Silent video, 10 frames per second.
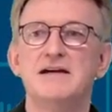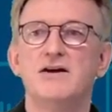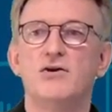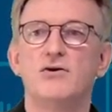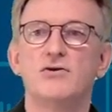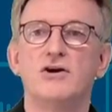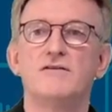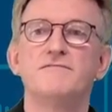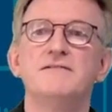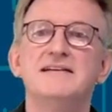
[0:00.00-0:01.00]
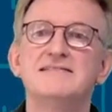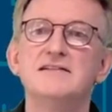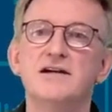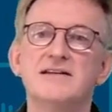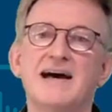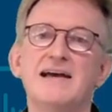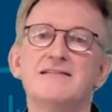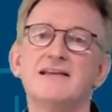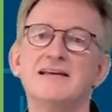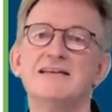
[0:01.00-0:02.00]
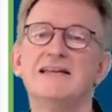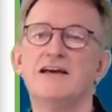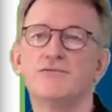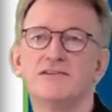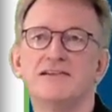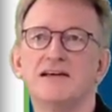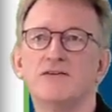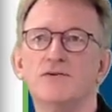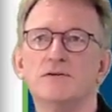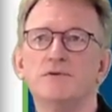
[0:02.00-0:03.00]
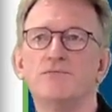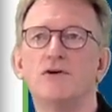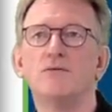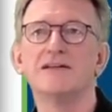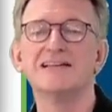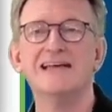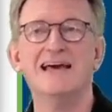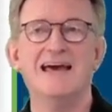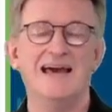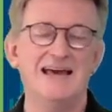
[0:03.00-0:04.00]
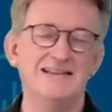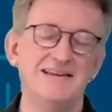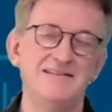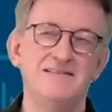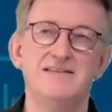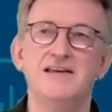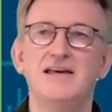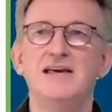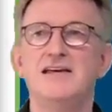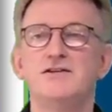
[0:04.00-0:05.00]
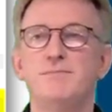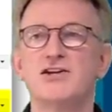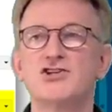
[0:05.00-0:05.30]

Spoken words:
or off, it's not isolated, everything will be forwarded. And this is especially